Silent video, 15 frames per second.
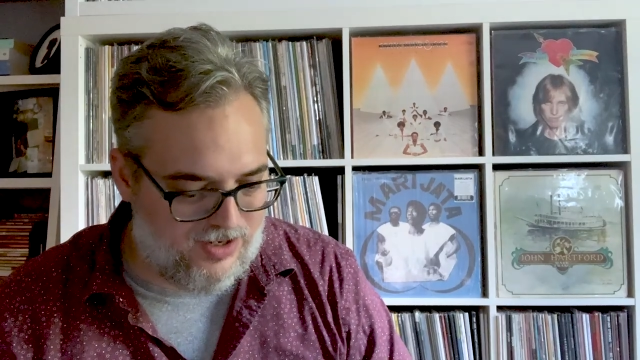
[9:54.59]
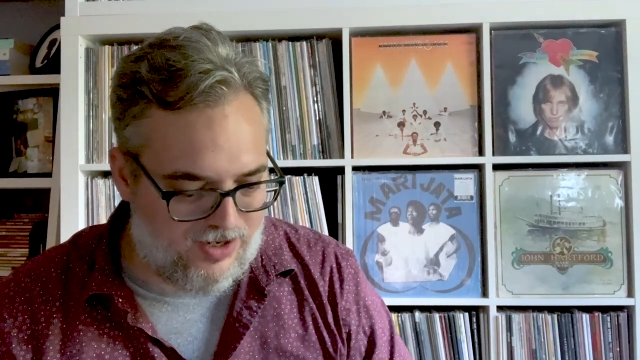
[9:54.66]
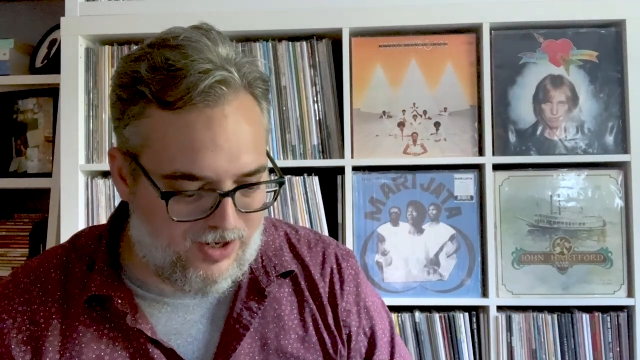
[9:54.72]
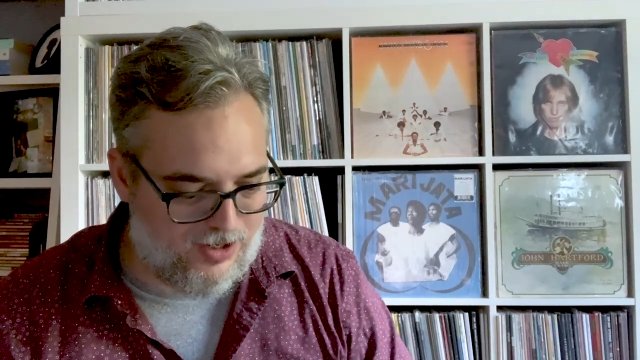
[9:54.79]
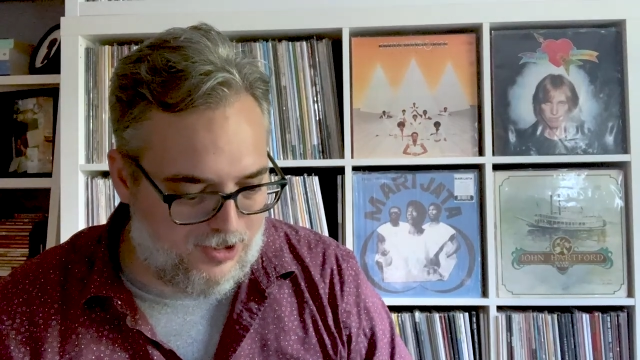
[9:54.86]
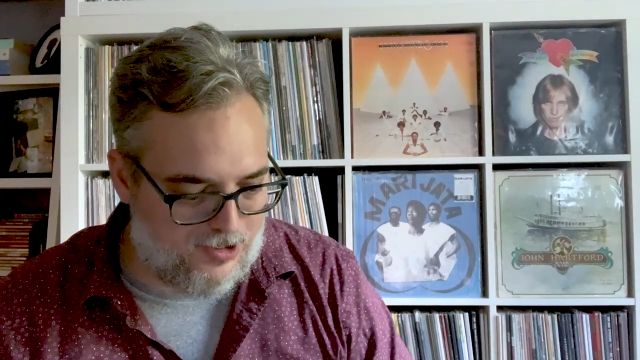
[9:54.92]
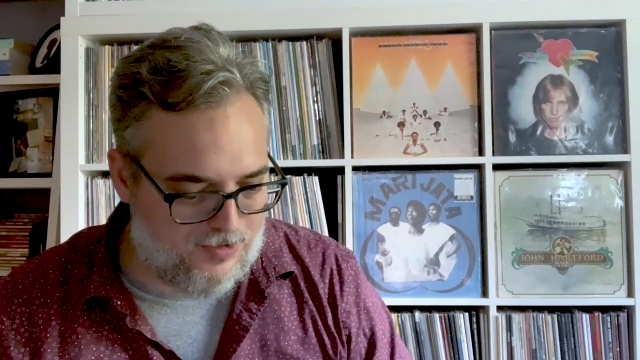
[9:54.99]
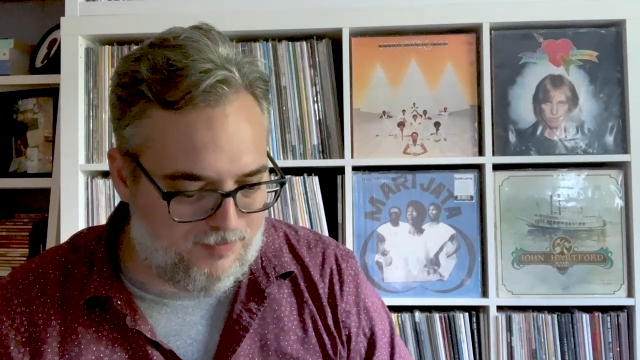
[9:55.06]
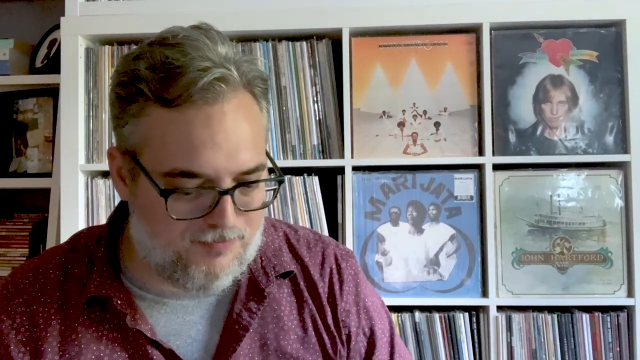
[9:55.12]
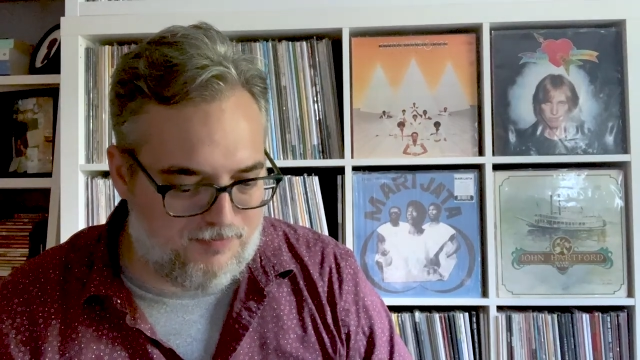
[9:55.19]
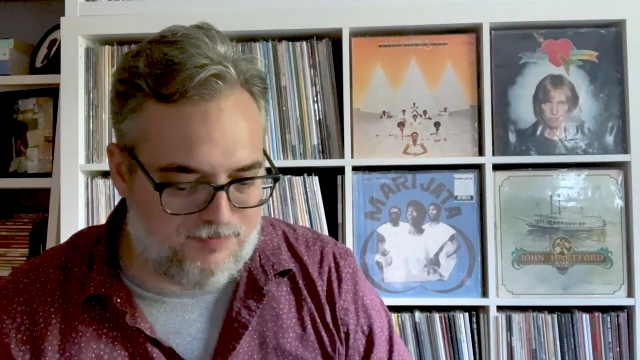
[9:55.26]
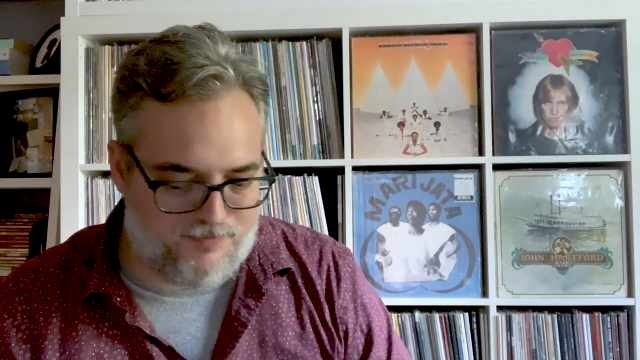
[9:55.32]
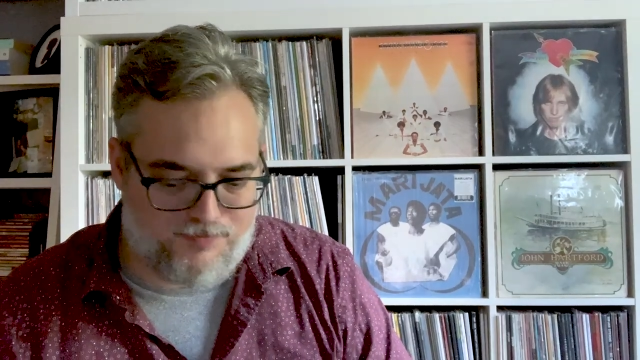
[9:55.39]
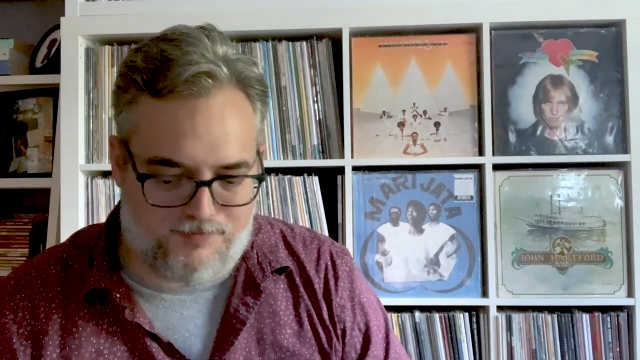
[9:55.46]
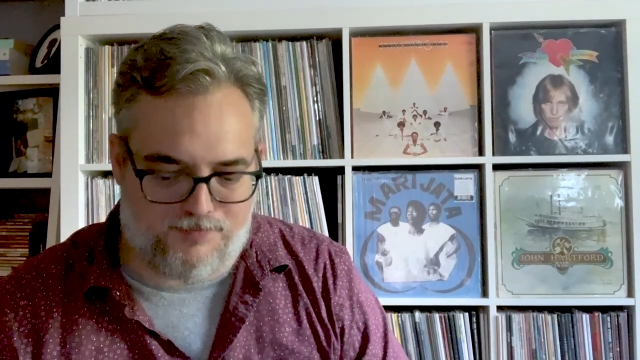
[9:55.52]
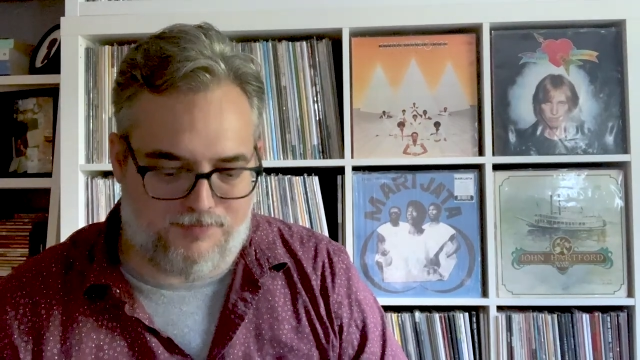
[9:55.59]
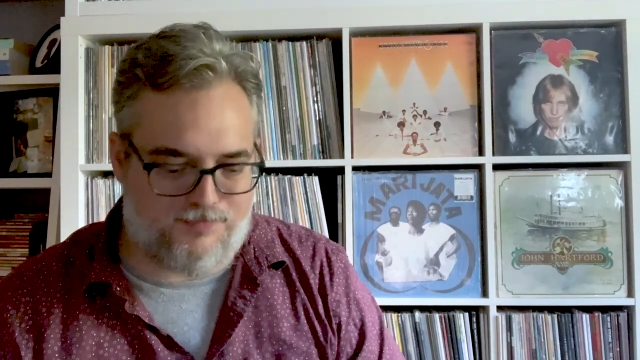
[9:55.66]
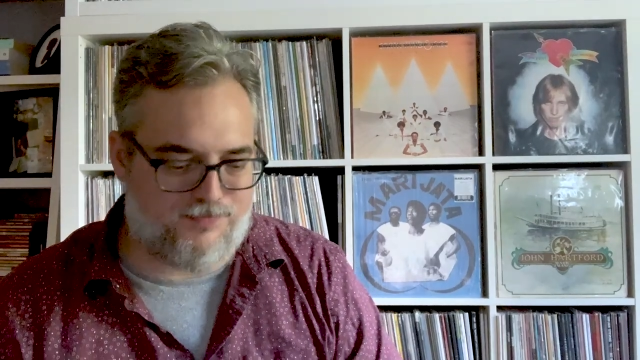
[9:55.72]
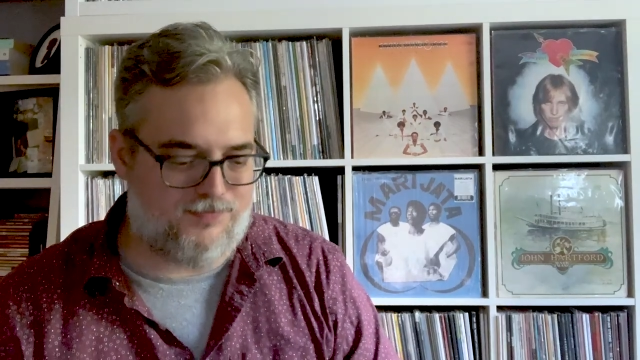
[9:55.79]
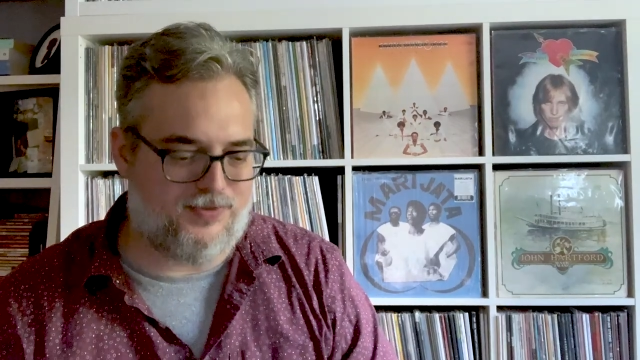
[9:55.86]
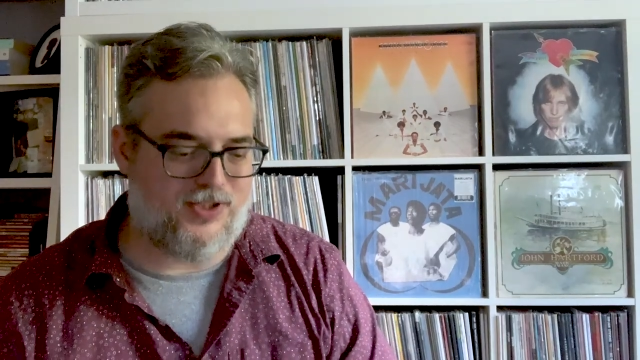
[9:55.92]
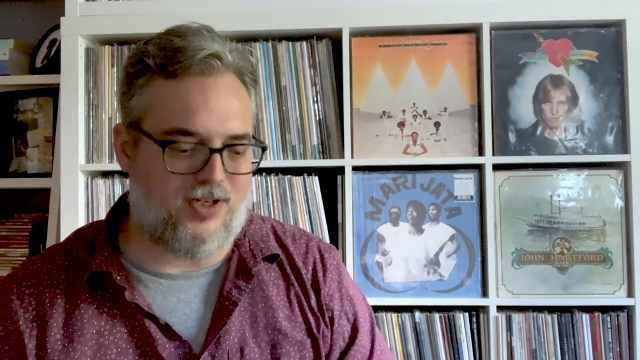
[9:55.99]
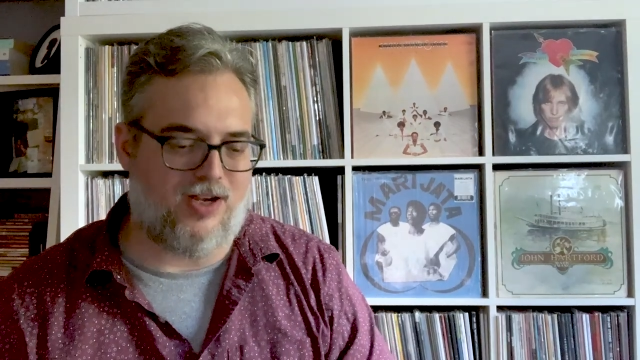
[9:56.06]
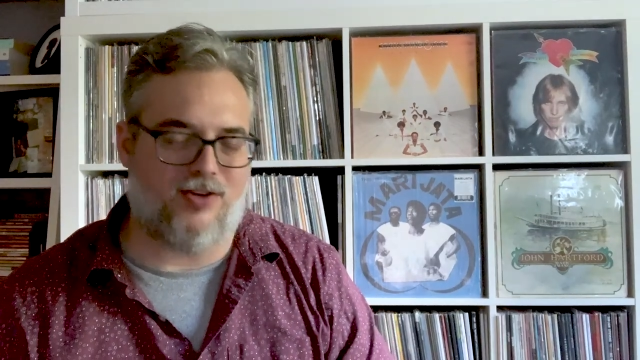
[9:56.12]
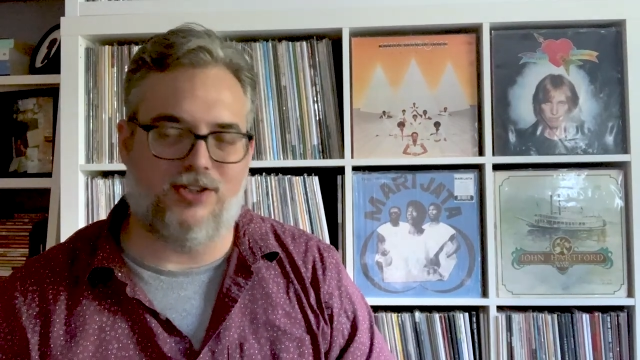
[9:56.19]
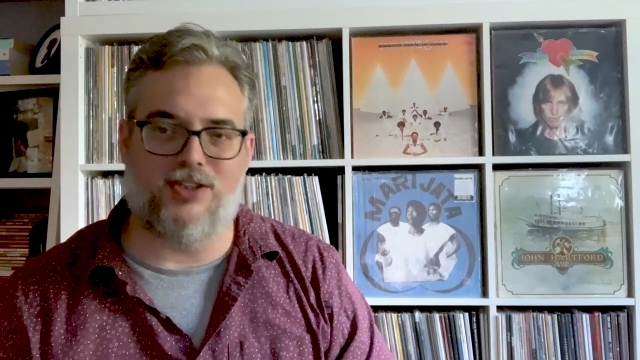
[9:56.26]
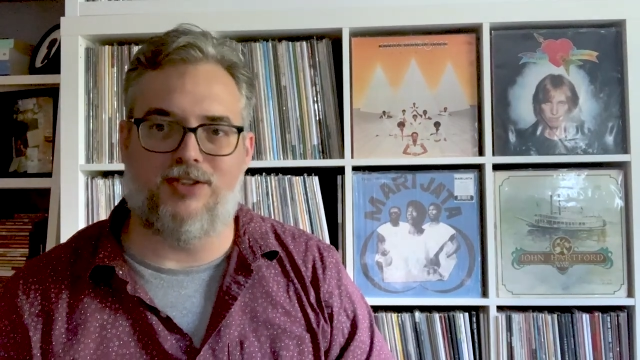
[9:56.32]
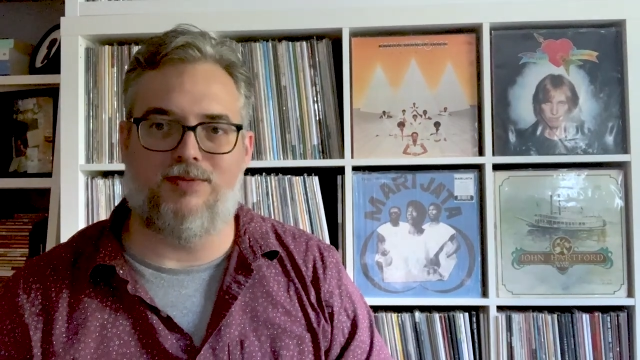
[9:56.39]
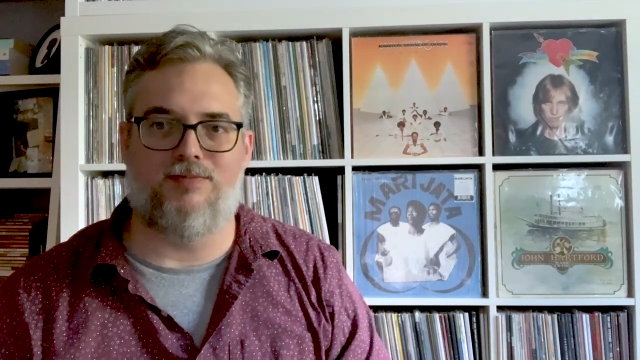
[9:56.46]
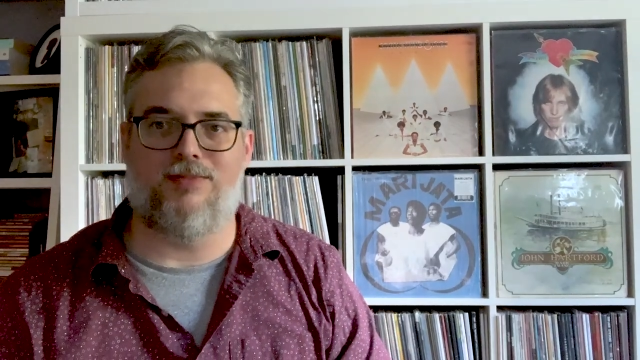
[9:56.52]
So I'll
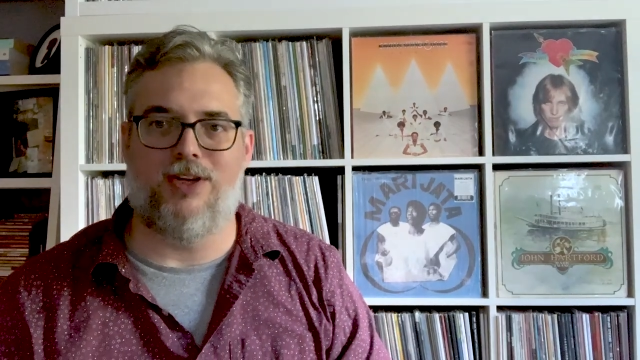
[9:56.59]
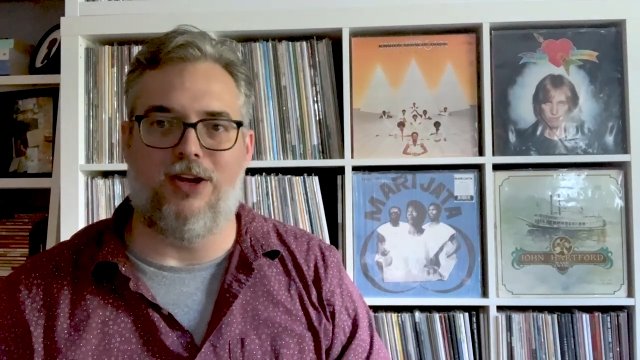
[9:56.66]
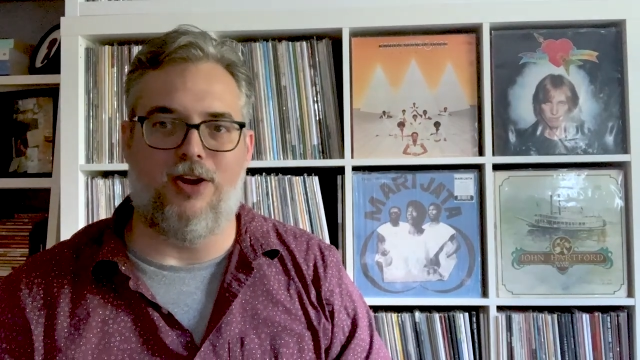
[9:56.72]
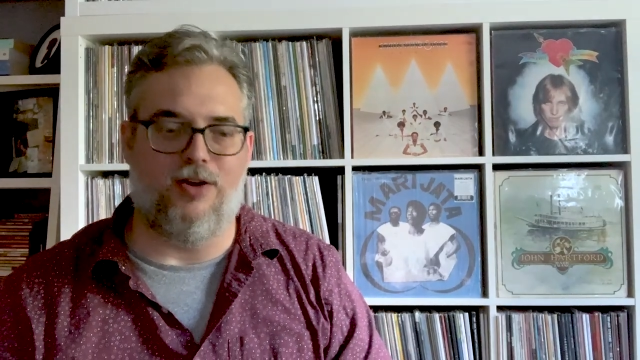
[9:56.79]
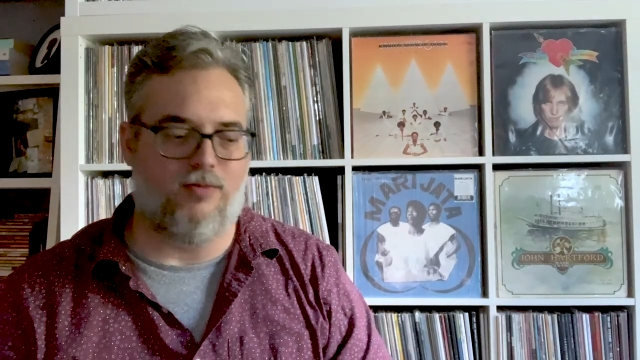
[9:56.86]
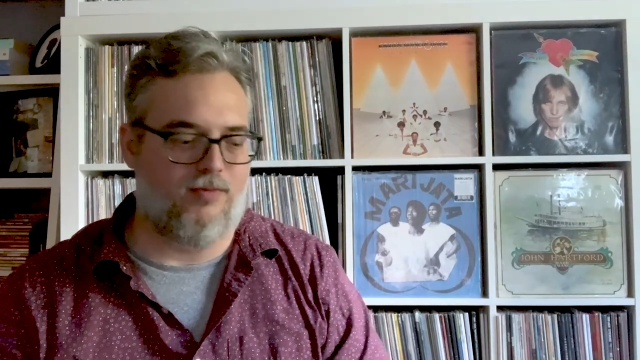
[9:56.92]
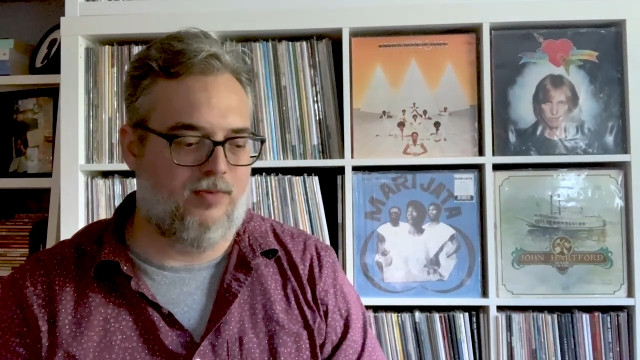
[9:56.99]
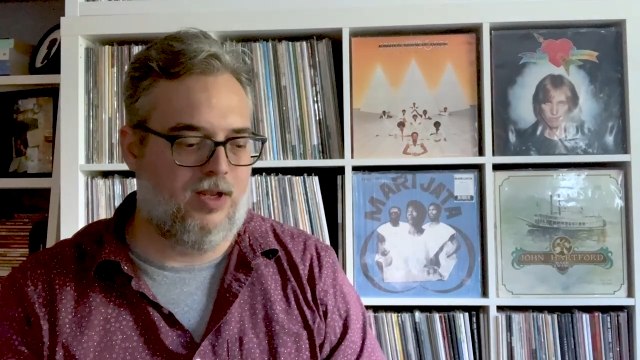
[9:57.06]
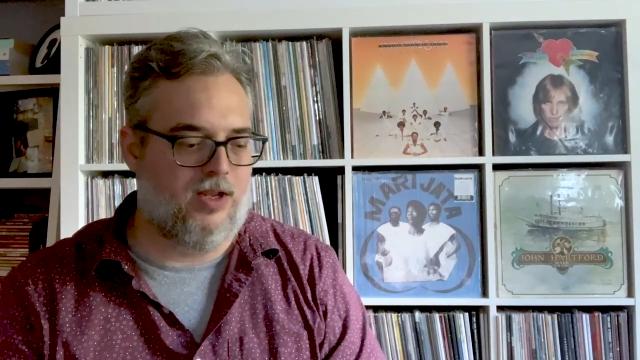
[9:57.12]
just, you know.